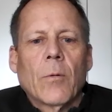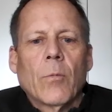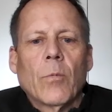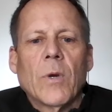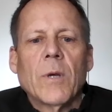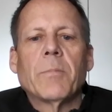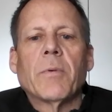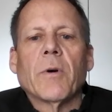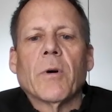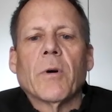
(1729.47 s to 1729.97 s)

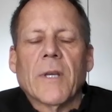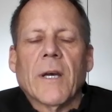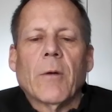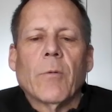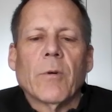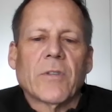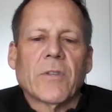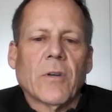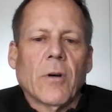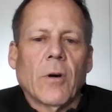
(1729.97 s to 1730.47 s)
we build out
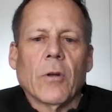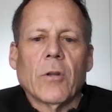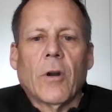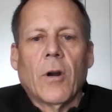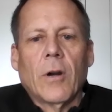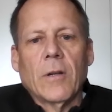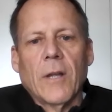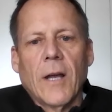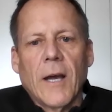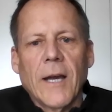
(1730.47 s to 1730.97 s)
what's called
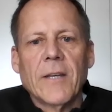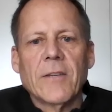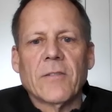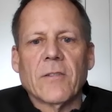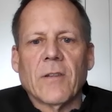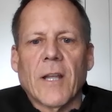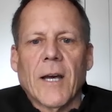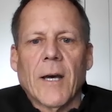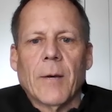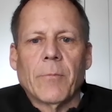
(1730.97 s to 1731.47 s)
our
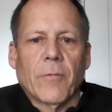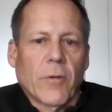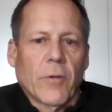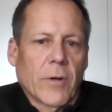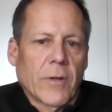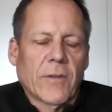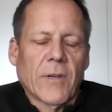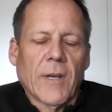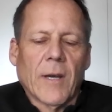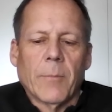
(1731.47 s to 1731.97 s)
ICE Lab,
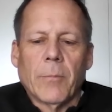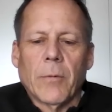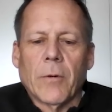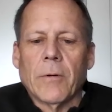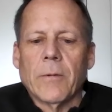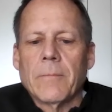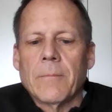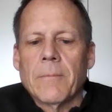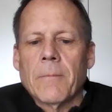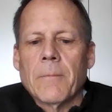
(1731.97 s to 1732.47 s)
for example.